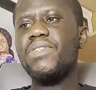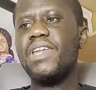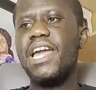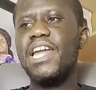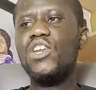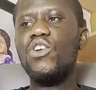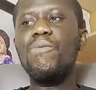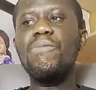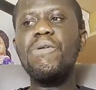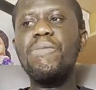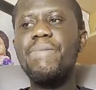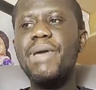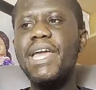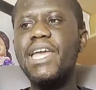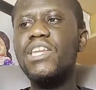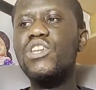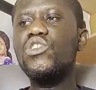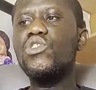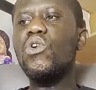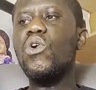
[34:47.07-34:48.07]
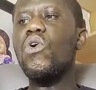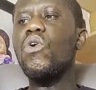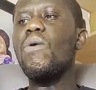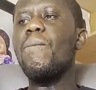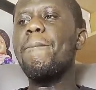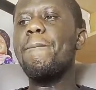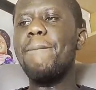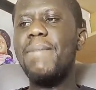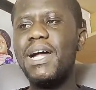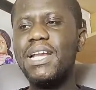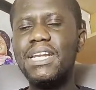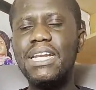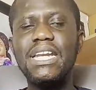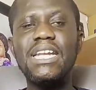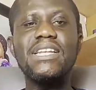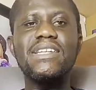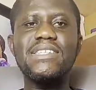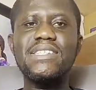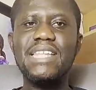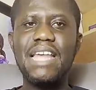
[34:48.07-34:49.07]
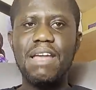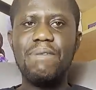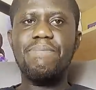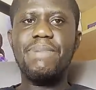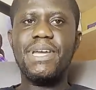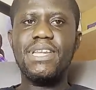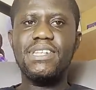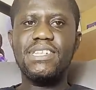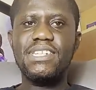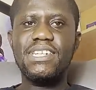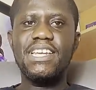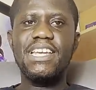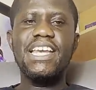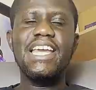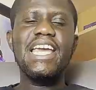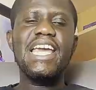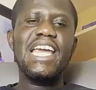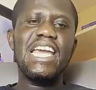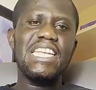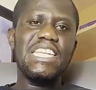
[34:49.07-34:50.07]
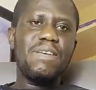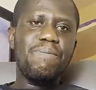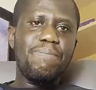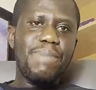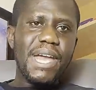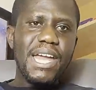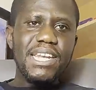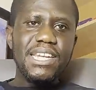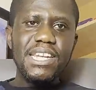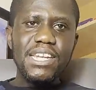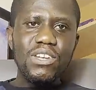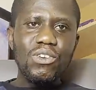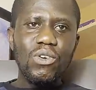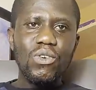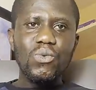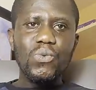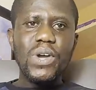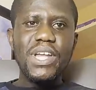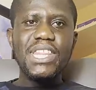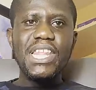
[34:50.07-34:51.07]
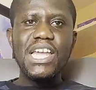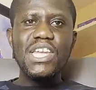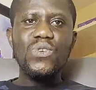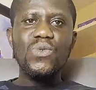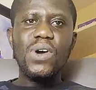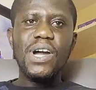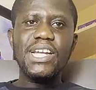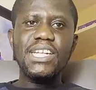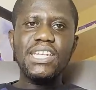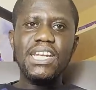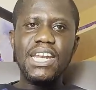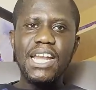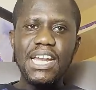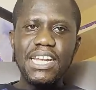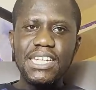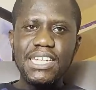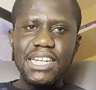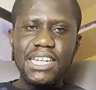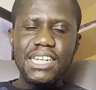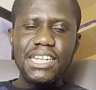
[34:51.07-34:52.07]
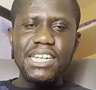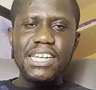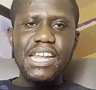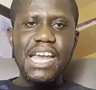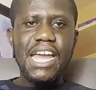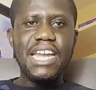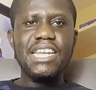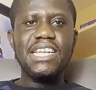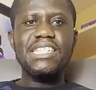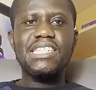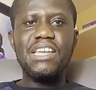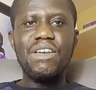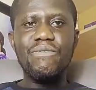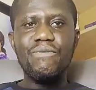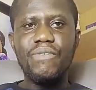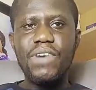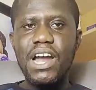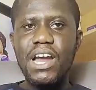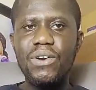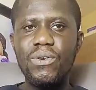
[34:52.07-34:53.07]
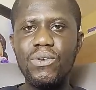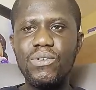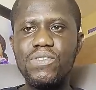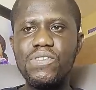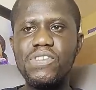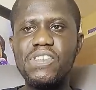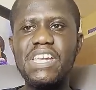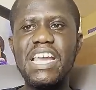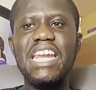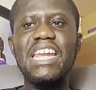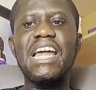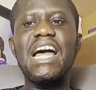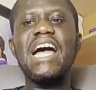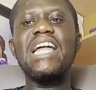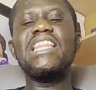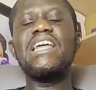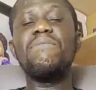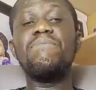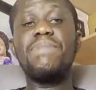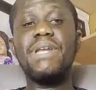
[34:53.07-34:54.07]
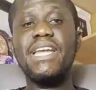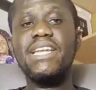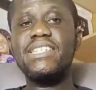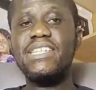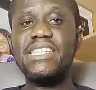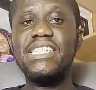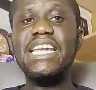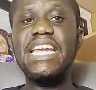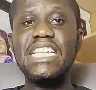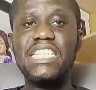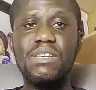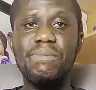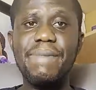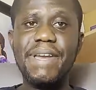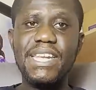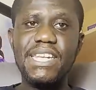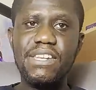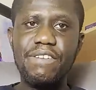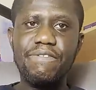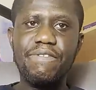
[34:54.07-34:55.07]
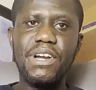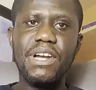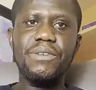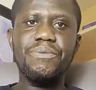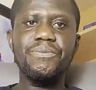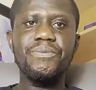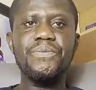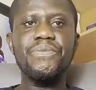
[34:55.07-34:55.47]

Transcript: and they'll be paying your monthly stipend Depending on whether you are in London and its environs and other places, it may differ.